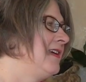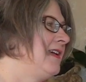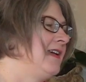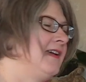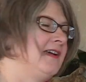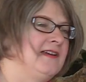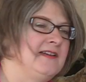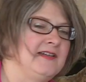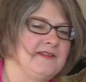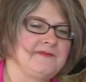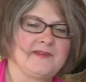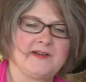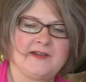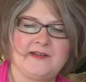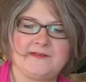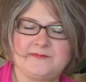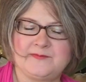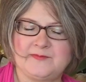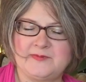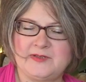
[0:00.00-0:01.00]
And if
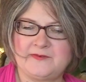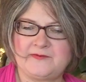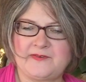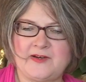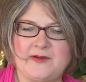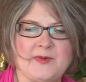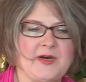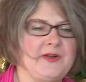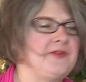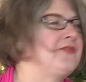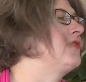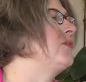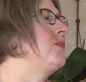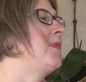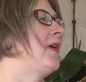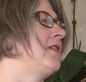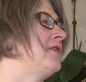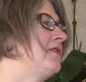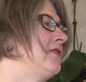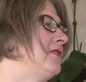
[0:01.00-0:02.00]
I'm under the
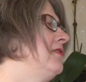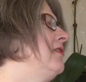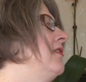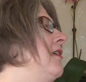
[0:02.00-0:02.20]
weather,